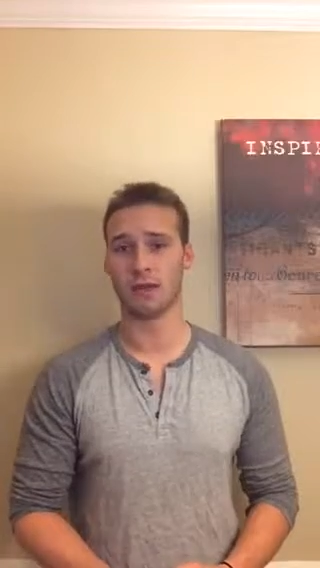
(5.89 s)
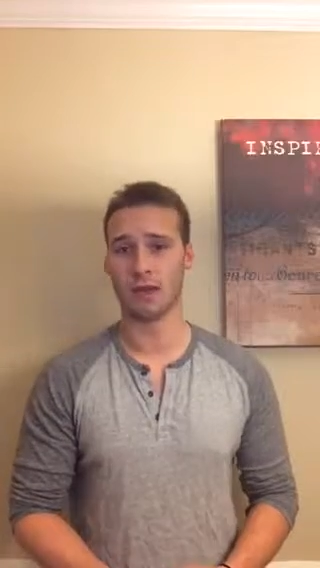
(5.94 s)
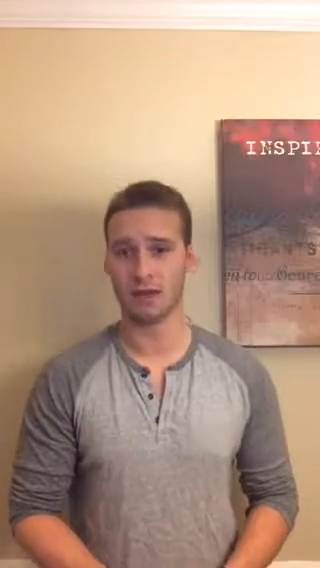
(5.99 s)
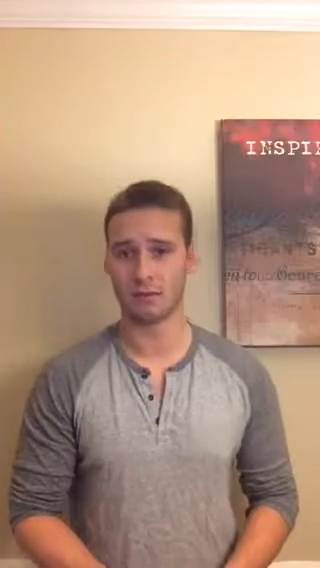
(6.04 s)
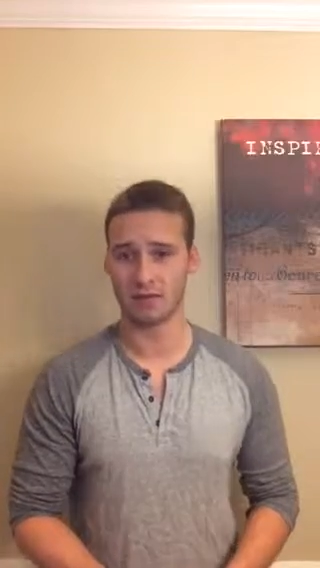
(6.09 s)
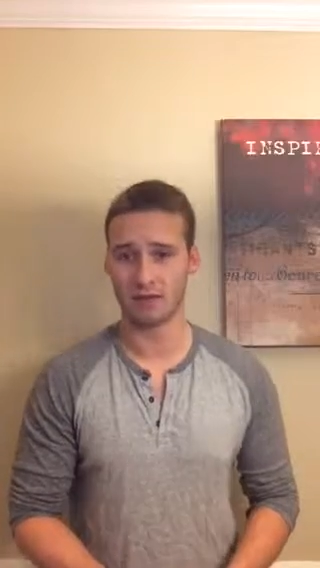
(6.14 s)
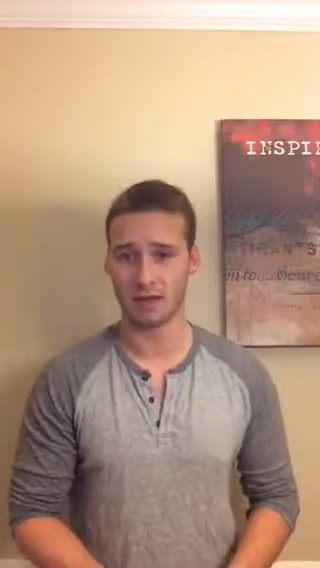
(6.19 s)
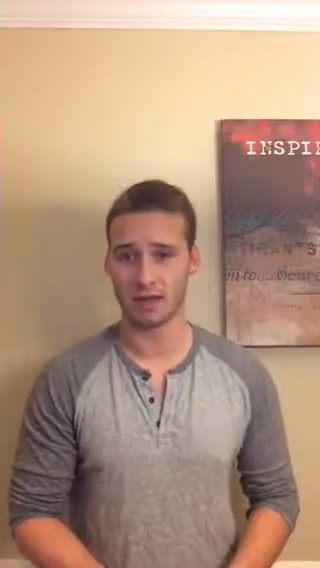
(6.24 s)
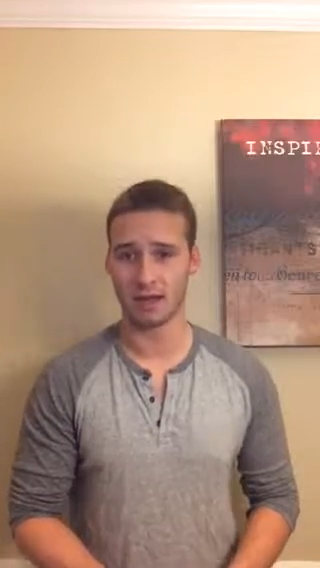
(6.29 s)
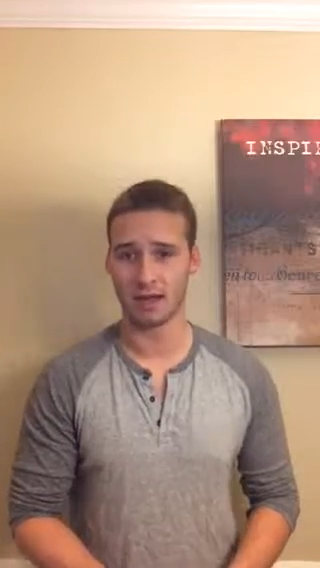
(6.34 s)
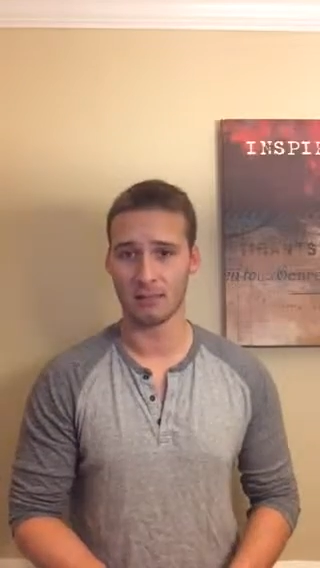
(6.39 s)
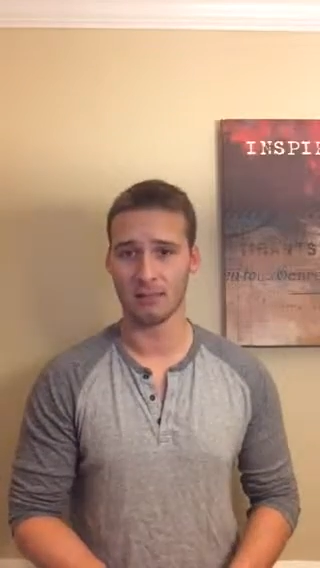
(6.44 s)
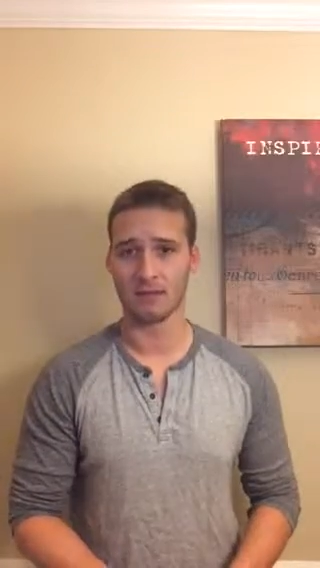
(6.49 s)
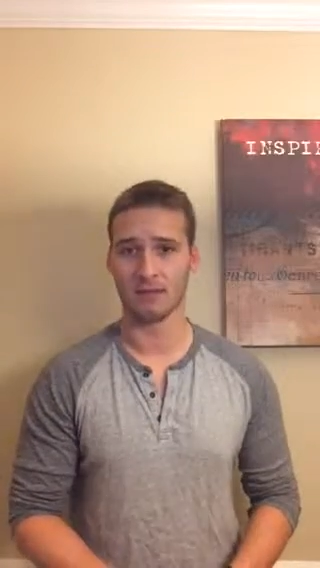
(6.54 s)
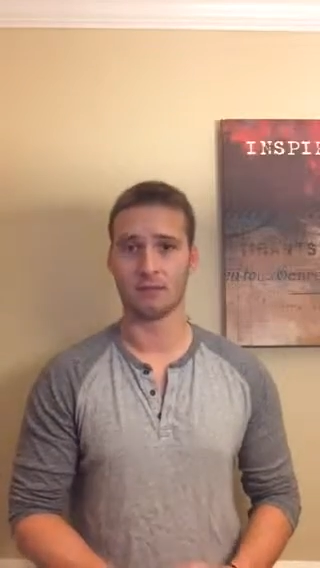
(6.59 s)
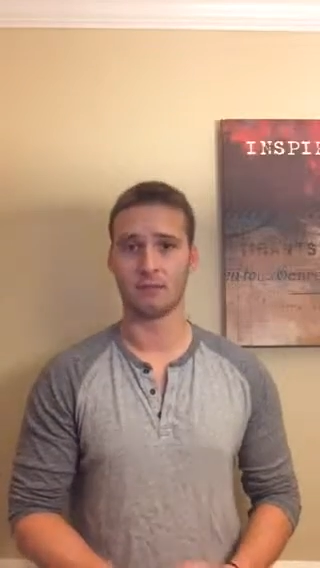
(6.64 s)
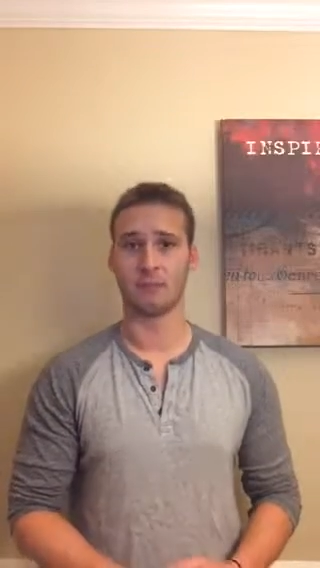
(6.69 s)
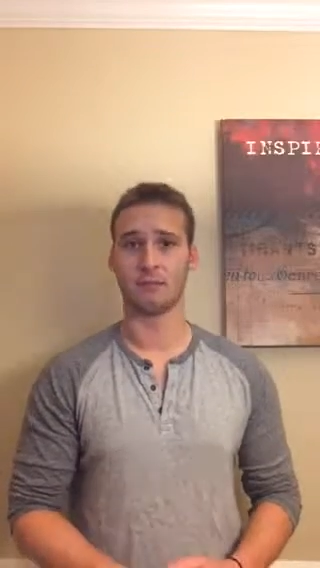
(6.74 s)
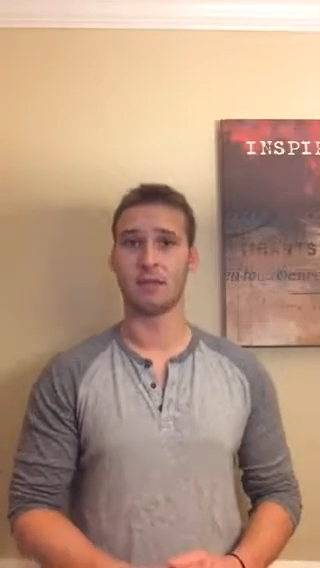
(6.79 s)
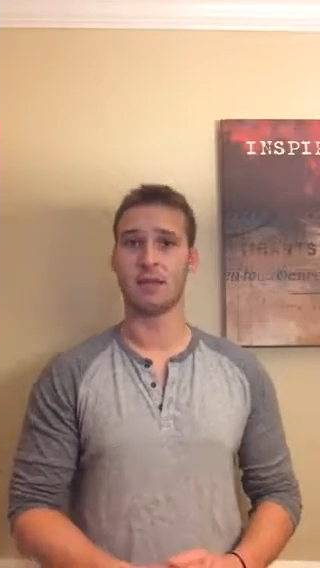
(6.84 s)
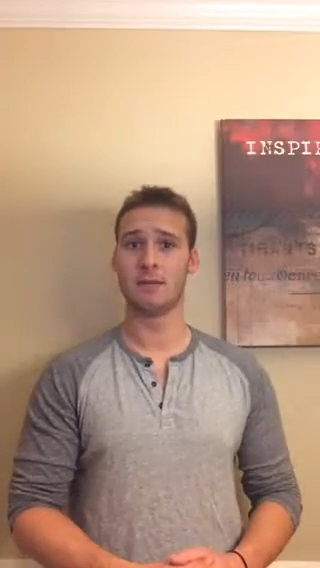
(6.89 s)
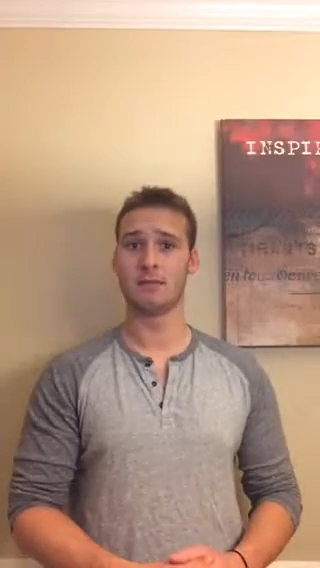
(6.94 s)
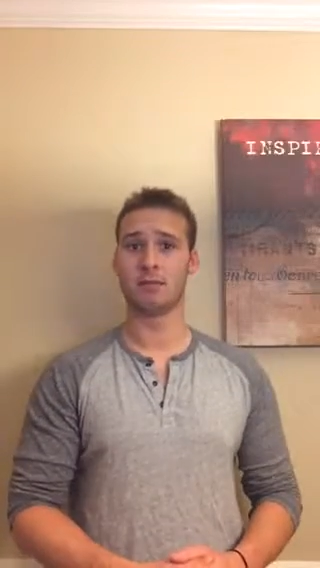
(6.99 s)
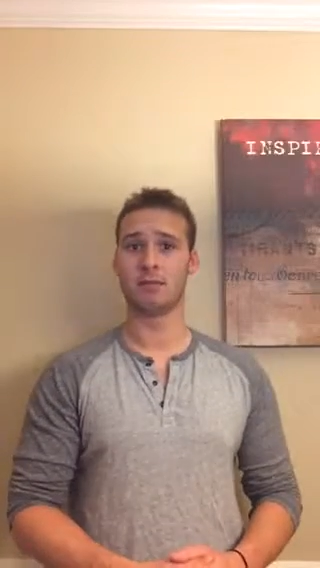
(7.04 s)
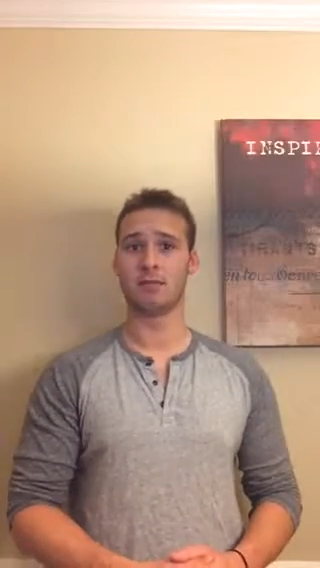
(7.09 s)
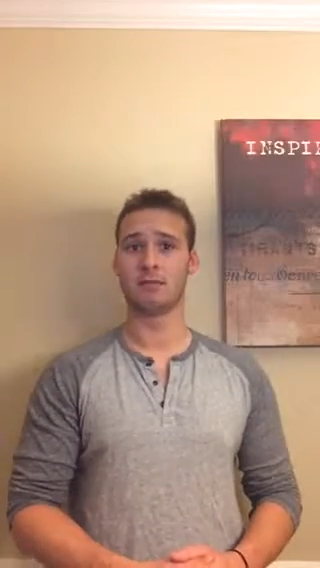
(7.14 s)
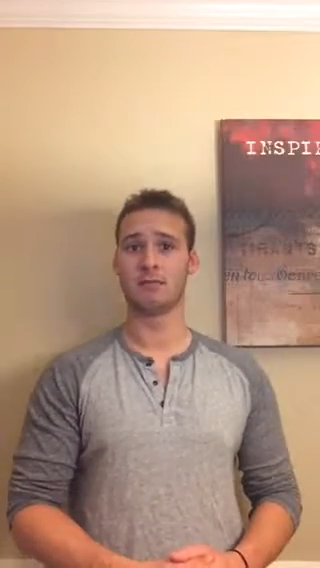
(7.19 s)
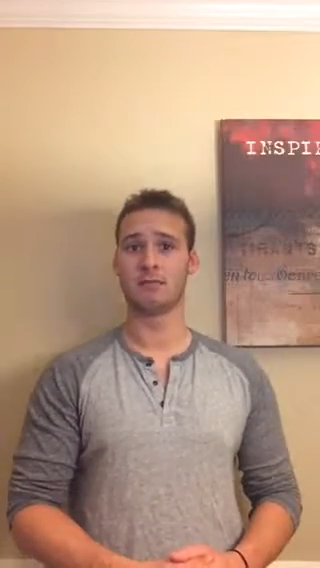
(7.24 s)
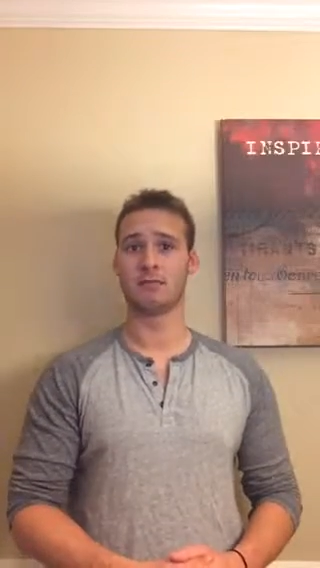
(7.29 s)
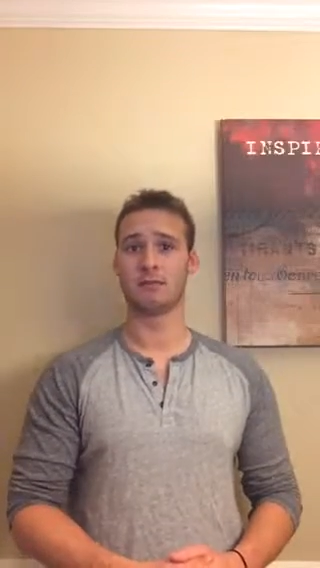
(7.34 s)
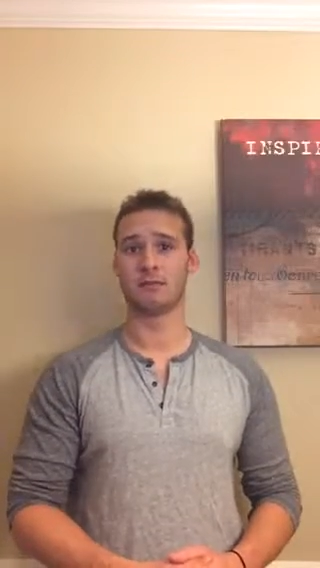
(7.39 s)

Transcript: time to time that their people